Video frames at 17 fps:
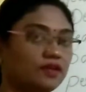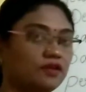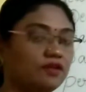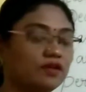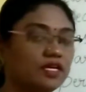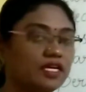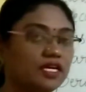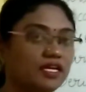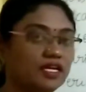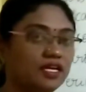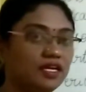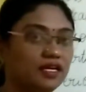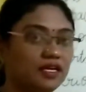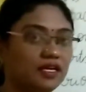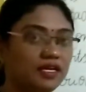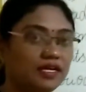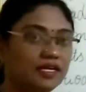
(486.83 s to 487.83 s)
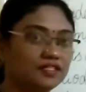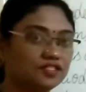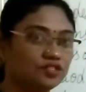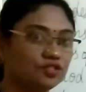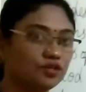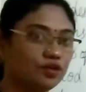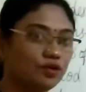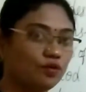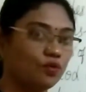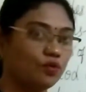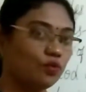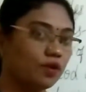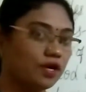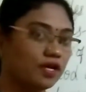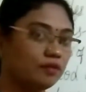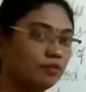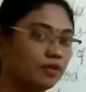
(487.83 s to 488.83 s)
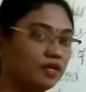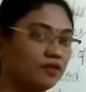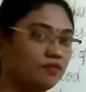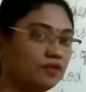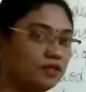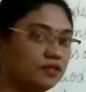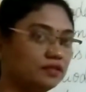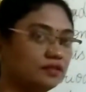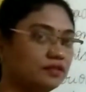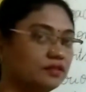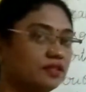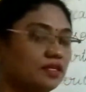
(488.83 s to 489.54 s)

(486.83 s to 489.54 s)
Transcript: Okay, let's know one by one.